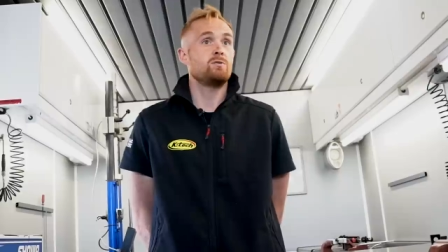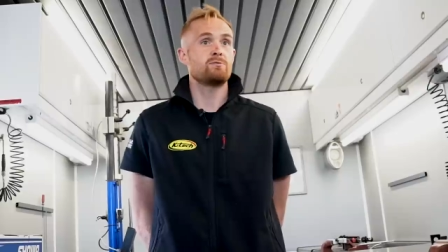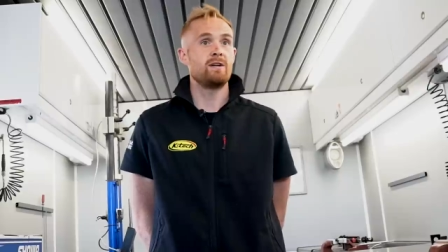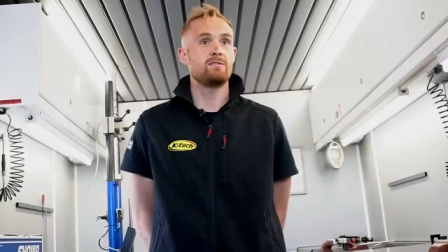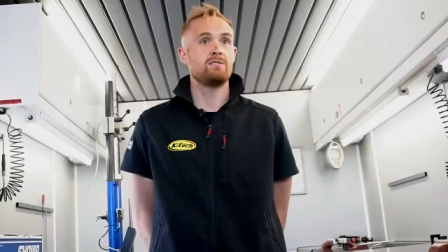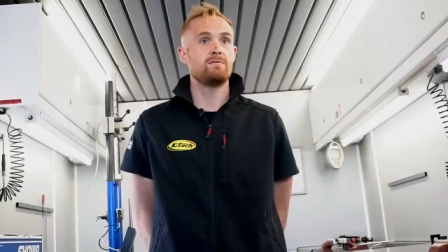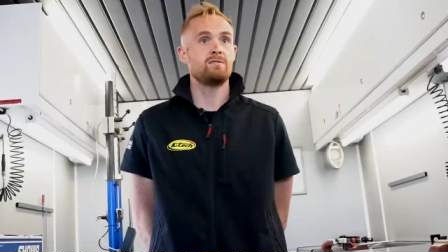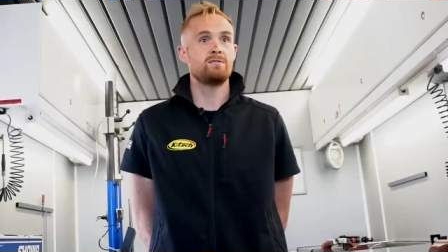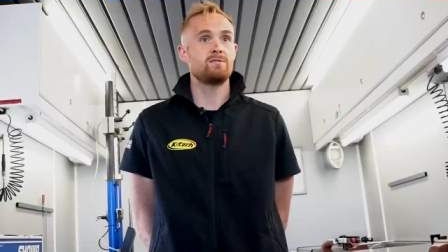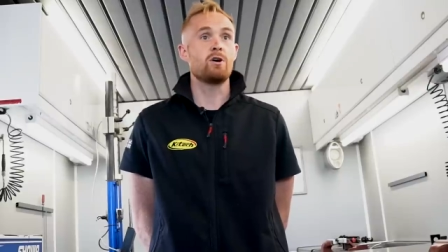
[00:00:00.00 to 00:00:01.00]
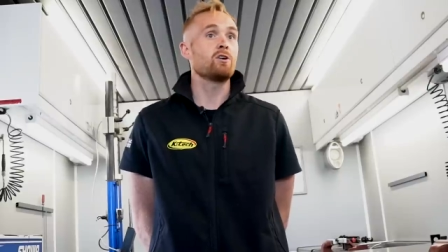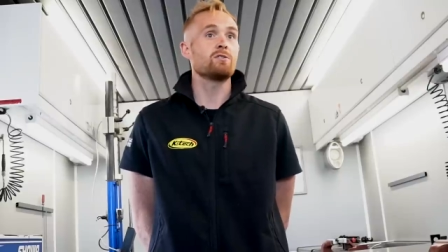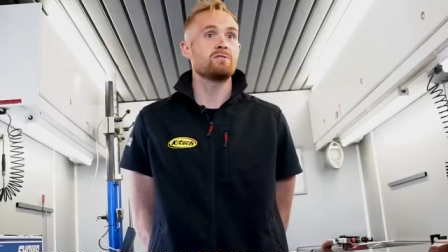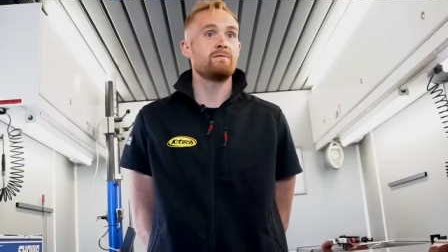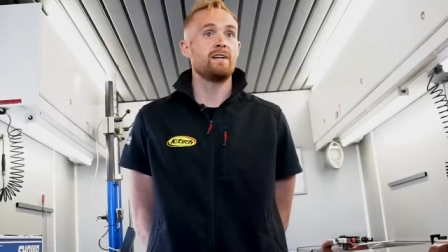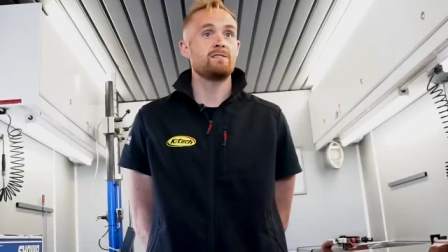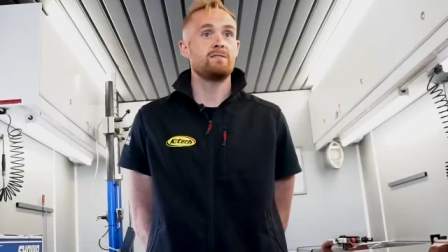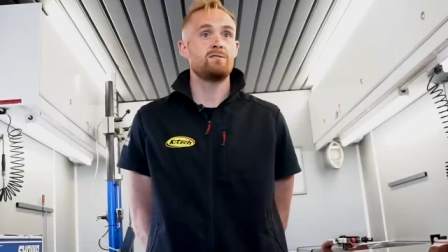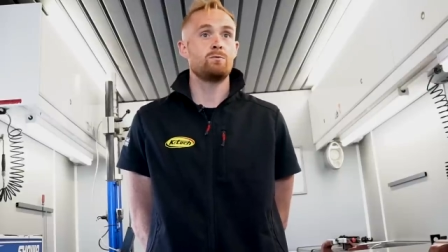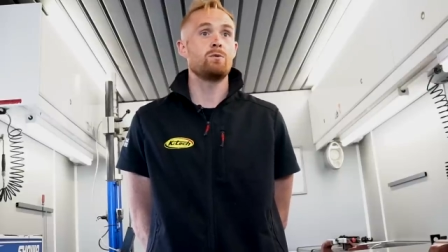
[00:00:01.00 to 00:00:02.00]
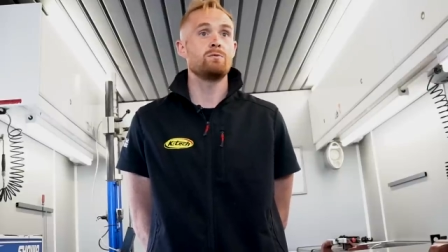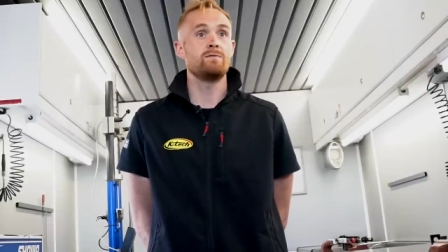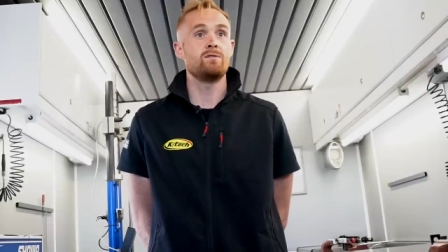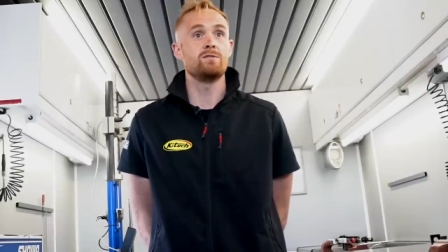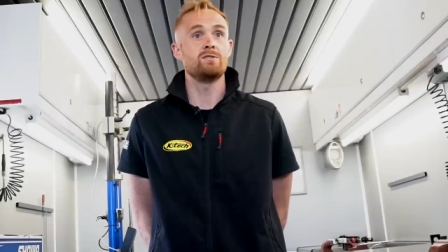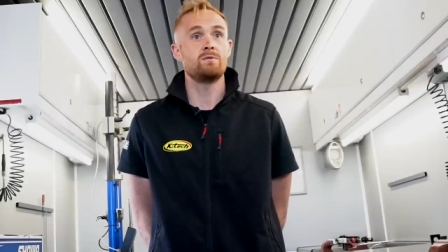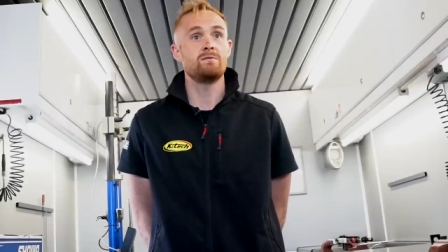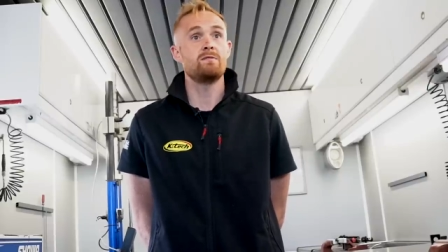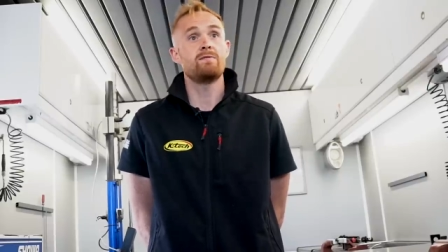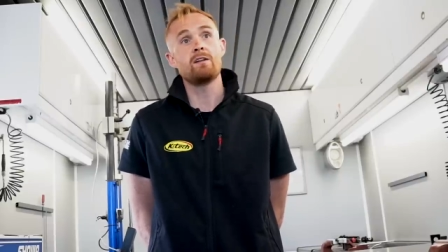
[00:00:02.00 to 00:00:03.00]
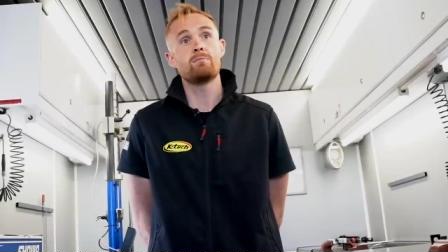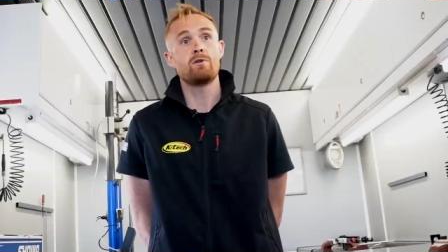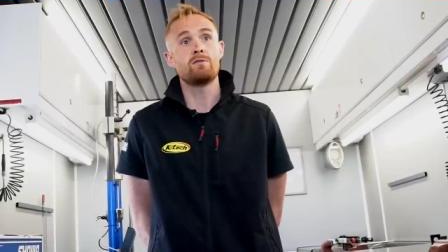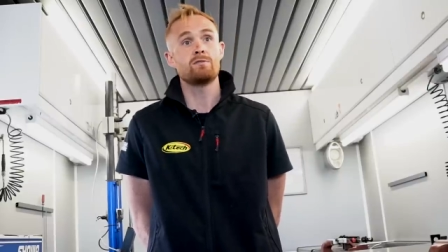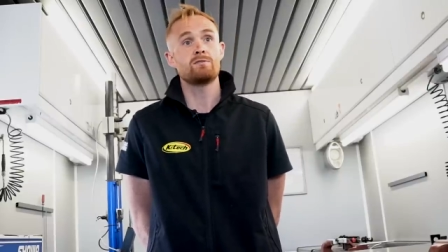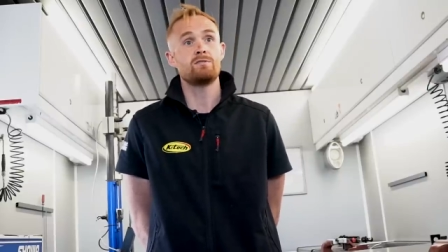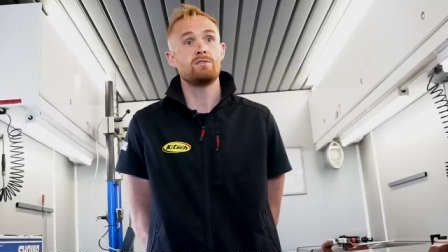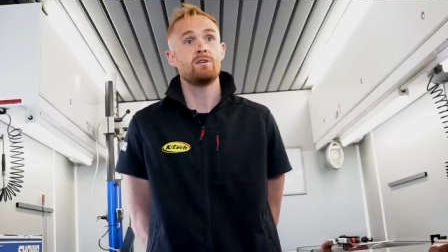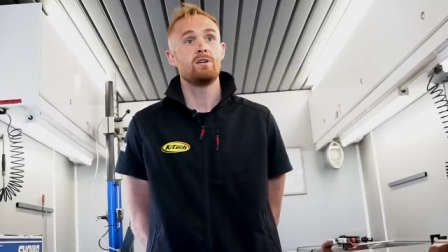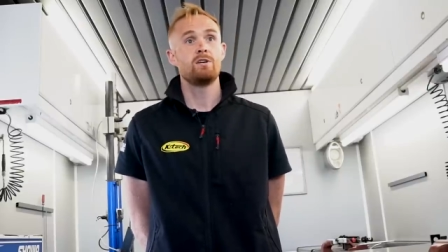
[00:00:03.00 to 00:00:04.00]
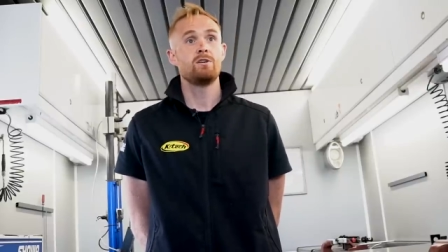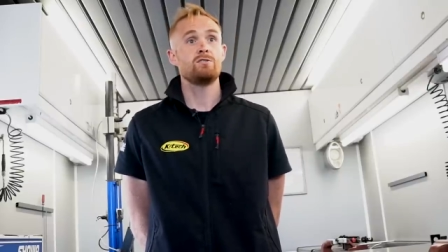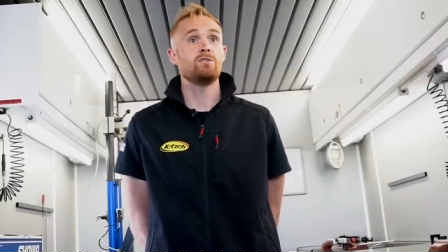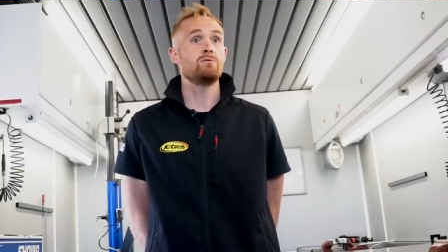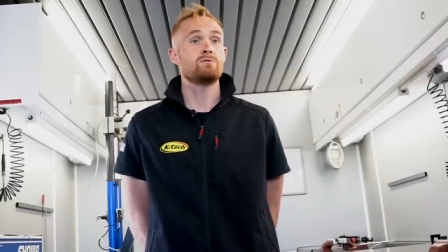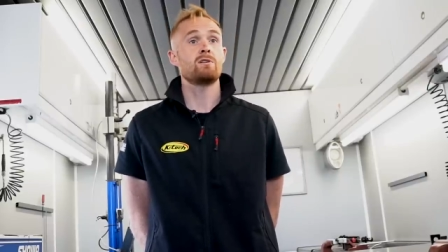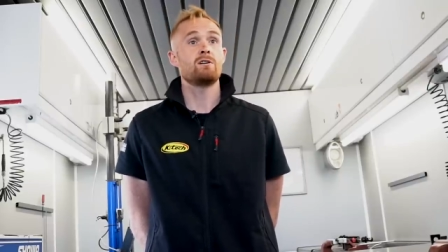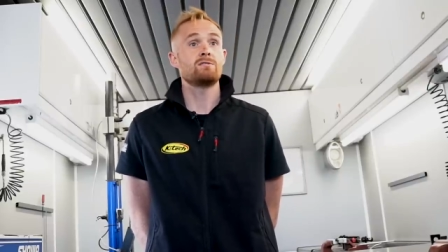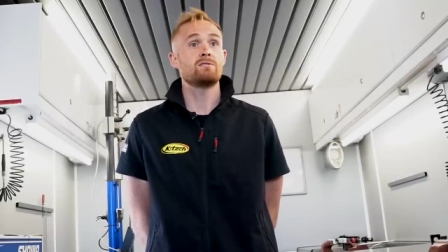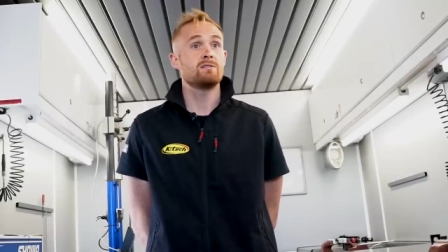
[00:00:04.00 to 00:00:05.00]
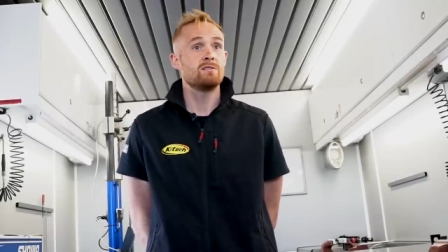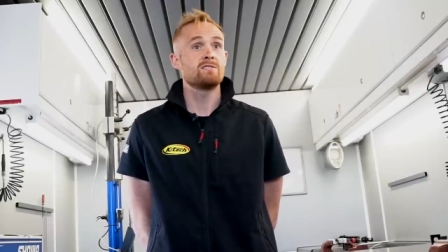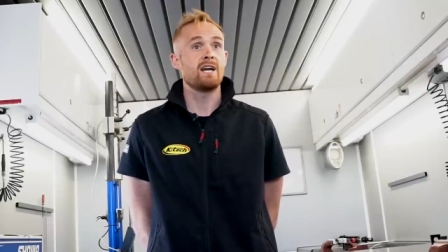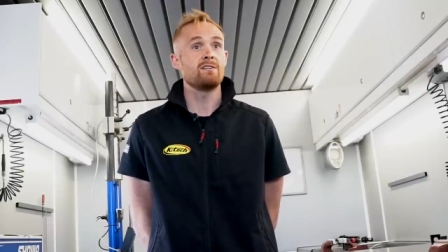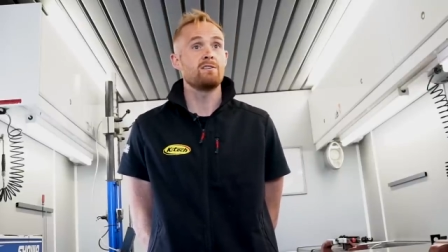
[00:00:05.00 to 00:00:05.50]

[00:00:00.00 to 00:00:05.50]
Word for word: expensive, it's not cost effective. So what we've done is we've developed products to utilise the, the, standard